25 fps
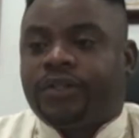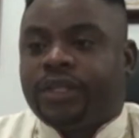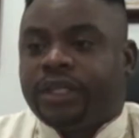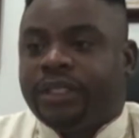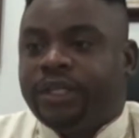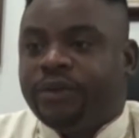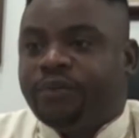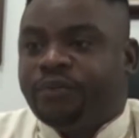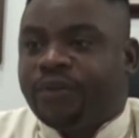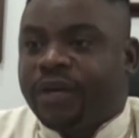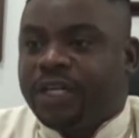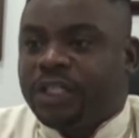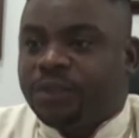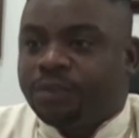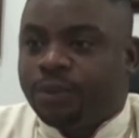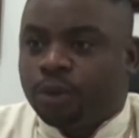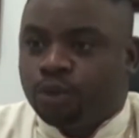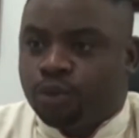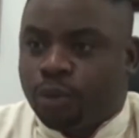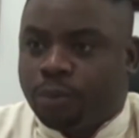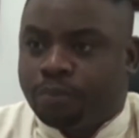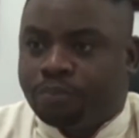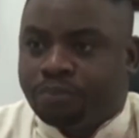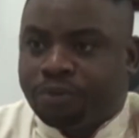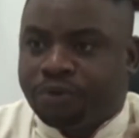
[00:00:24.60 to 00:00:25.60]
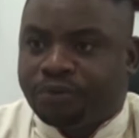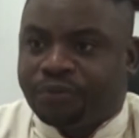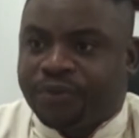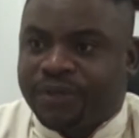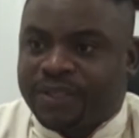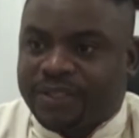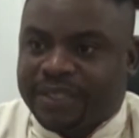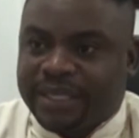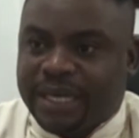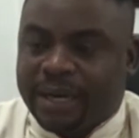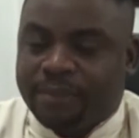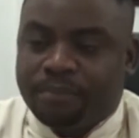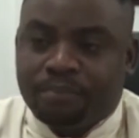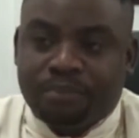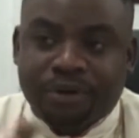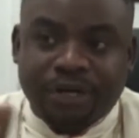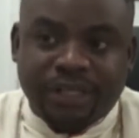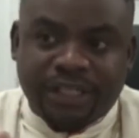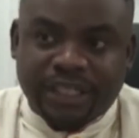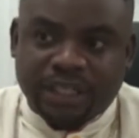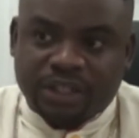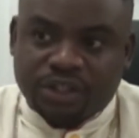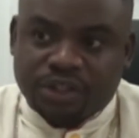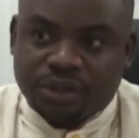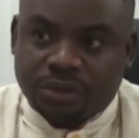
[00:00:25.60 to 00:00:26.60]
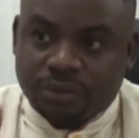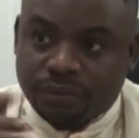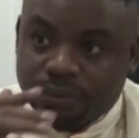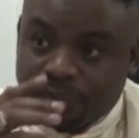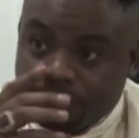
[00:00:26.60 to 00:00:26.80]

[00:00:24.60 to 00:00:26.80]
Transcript: a difference between prophecy and prediction.